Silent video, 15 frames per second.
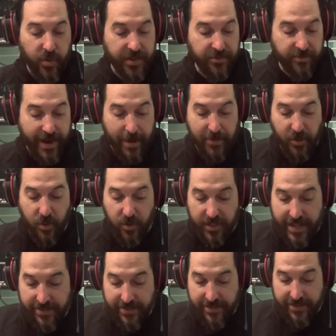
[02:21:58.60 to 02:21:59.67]
one rabbit hole
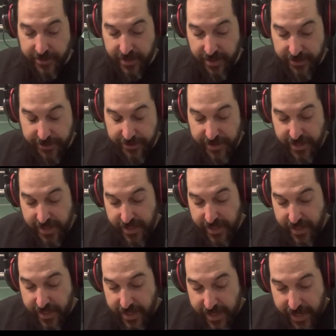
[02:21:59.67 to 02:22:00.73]
after another.
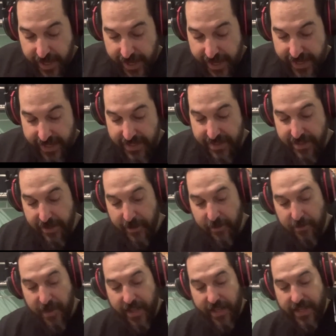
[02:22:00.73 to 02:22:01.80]
And
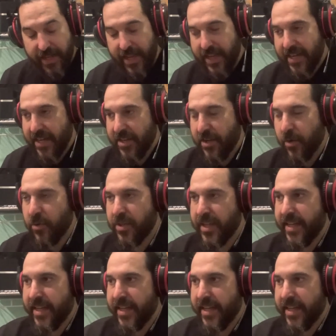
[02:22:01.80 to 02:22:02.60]
I know